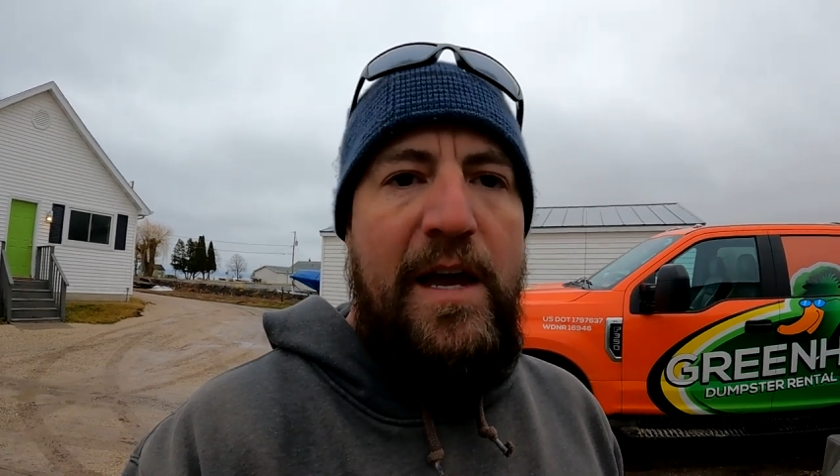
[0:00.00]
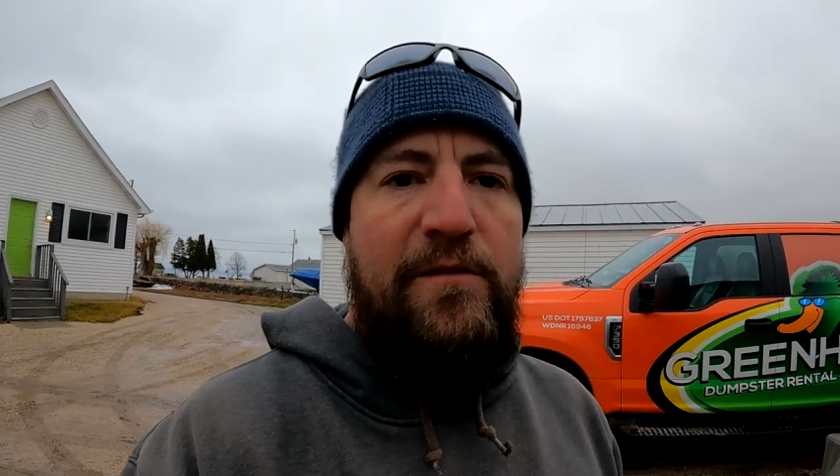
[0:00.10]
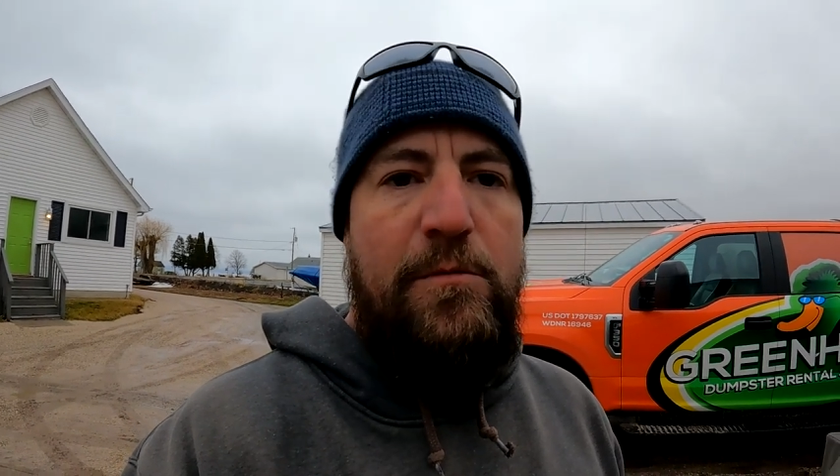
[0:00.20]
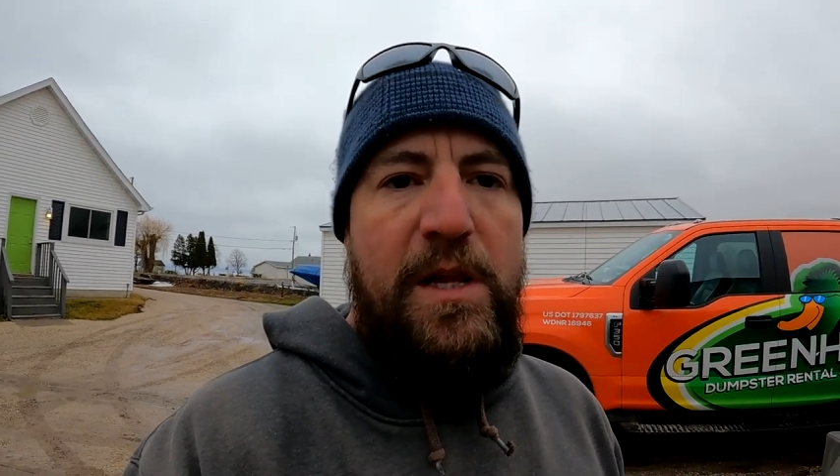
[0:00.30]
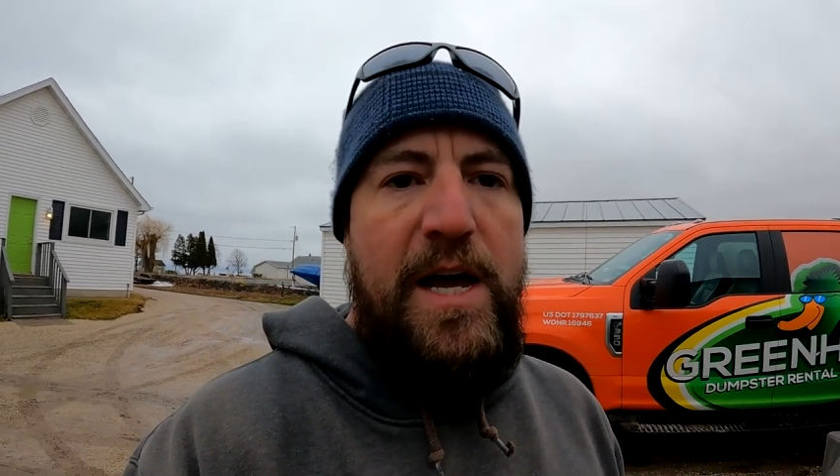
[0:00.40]

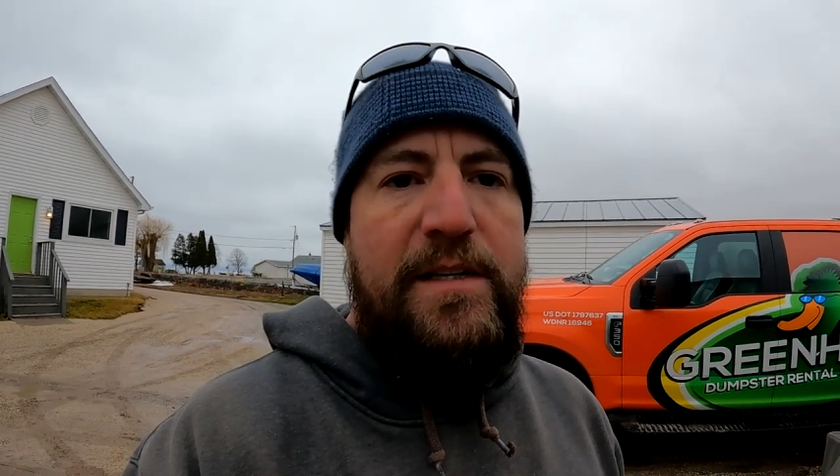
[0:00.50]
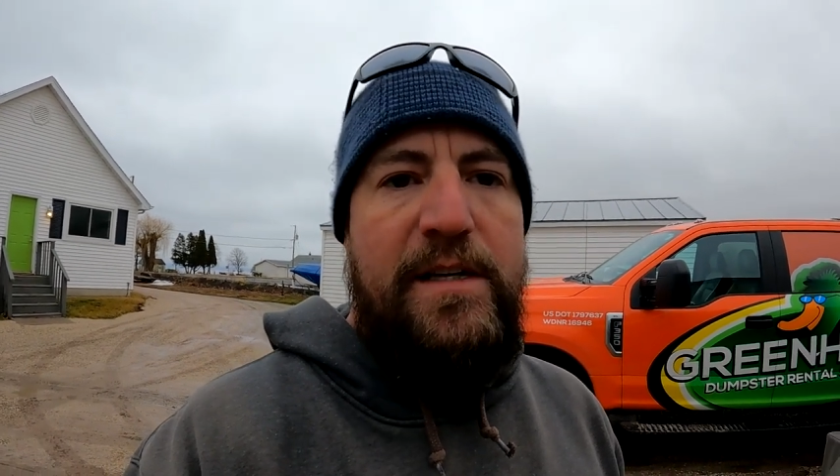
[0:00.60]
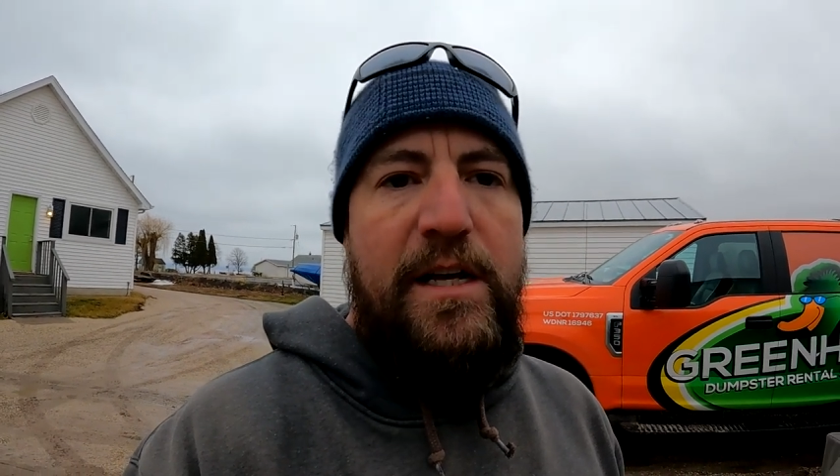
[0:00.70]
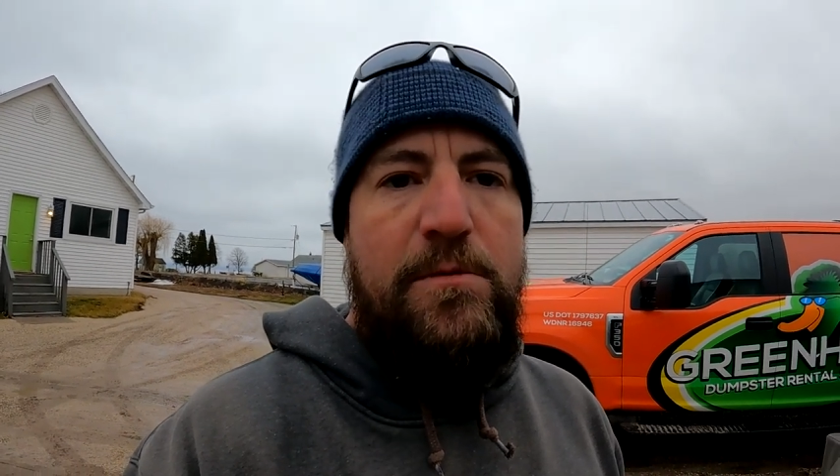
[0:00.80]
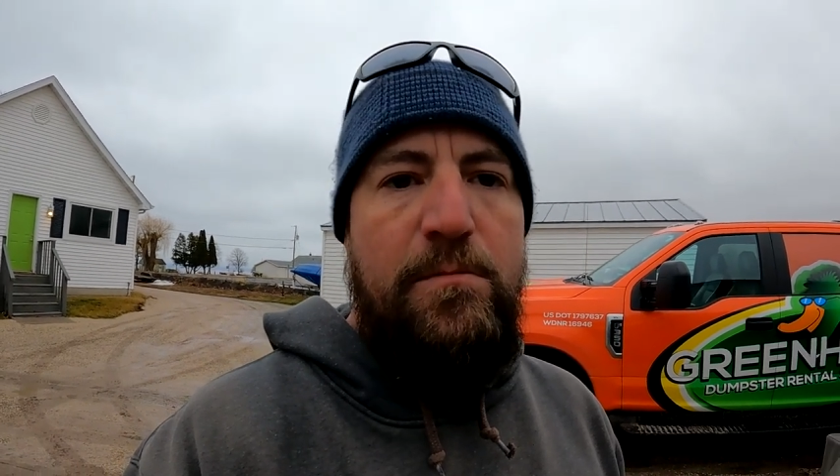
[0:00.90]
have a
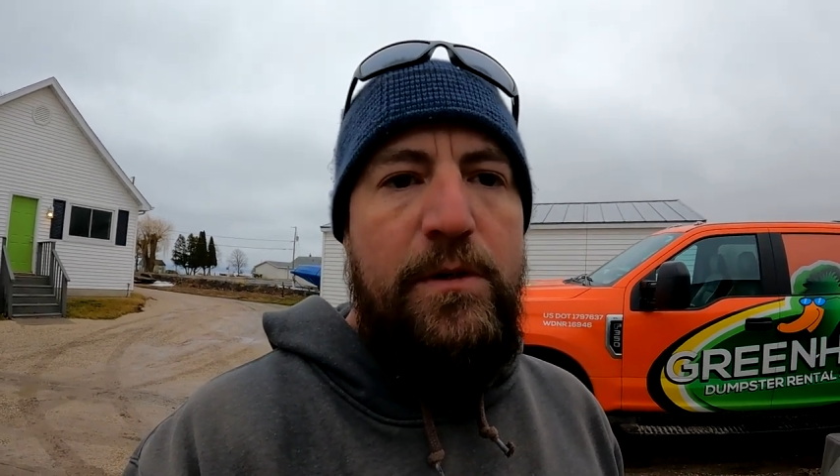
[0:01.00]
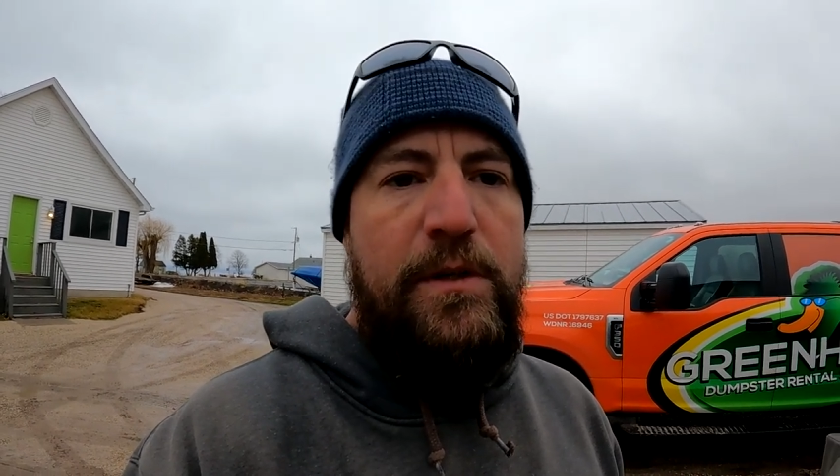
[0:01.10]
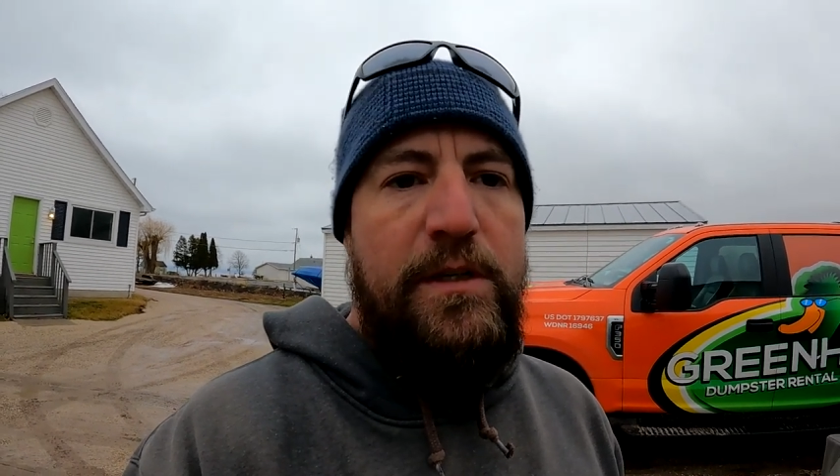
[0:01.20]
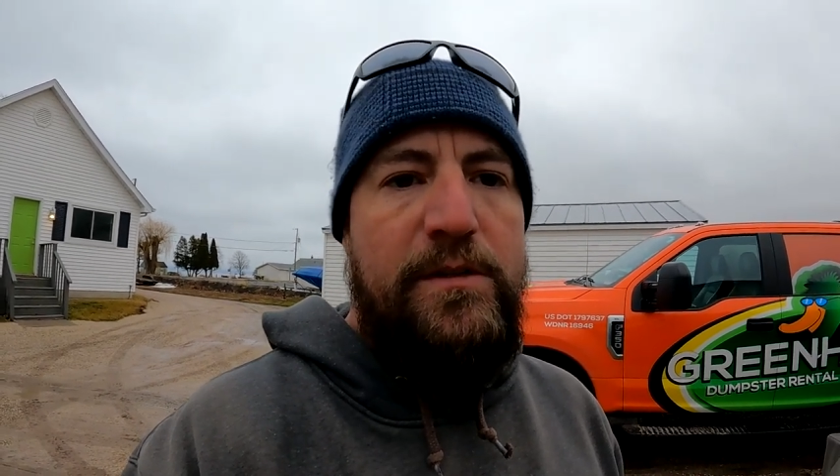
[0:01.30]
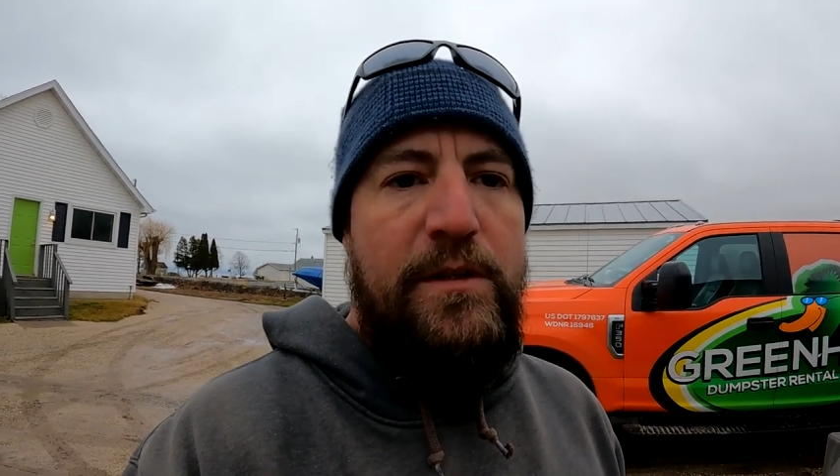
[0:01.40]
blast catching
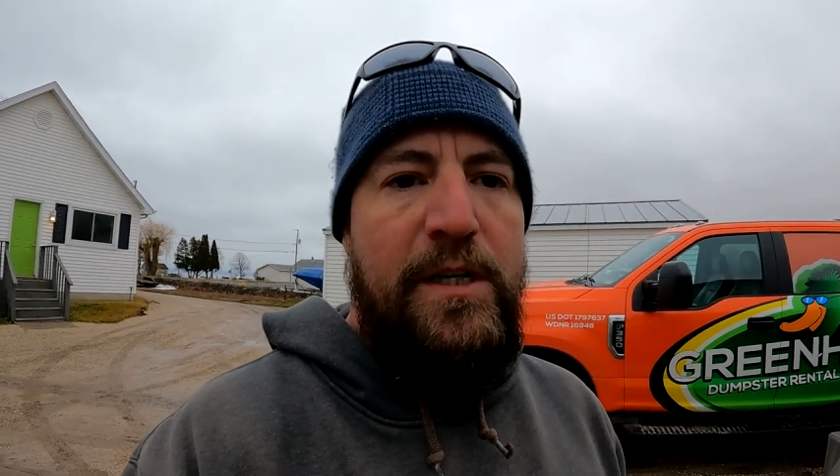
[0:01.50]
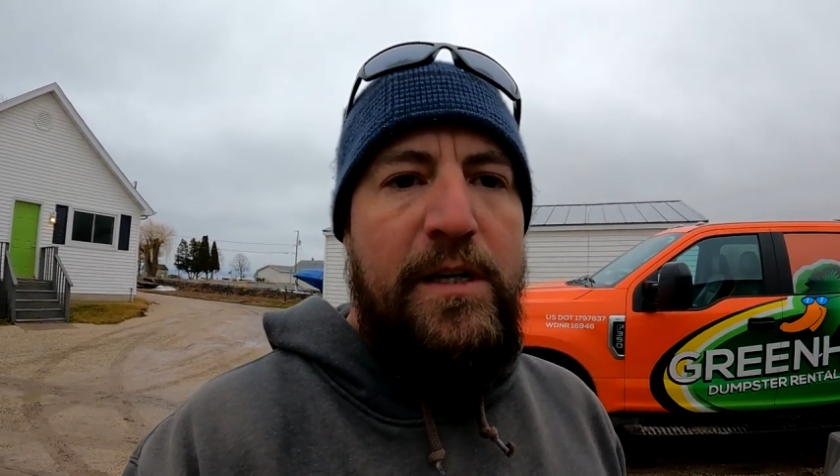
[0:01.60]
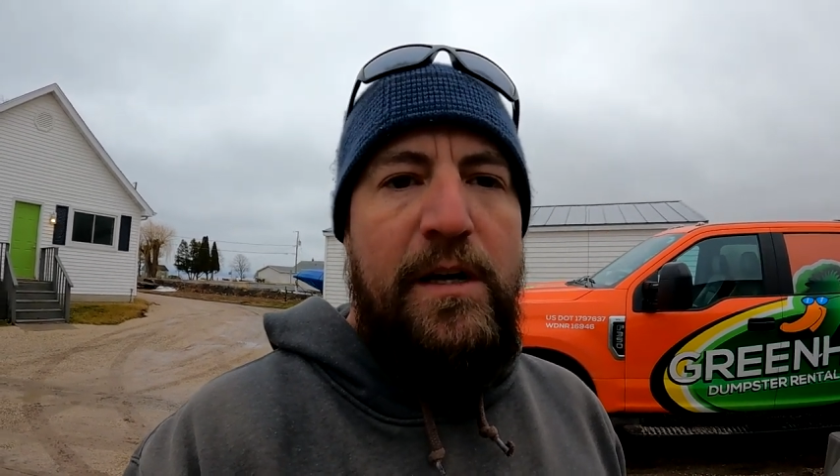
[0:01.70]
bluegills.